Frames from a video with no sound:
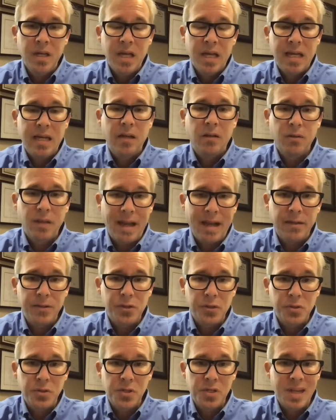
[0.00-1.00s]
it allowed
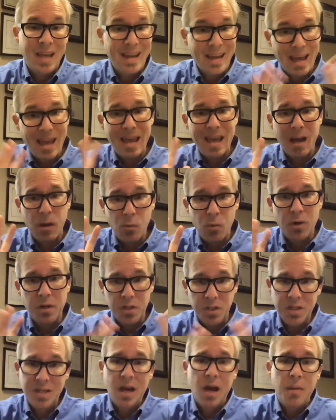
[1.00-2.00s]
you to say, hey, I want to
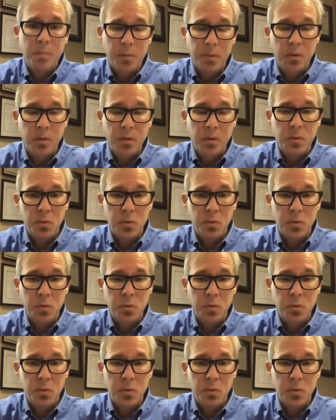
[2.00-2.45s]
stop those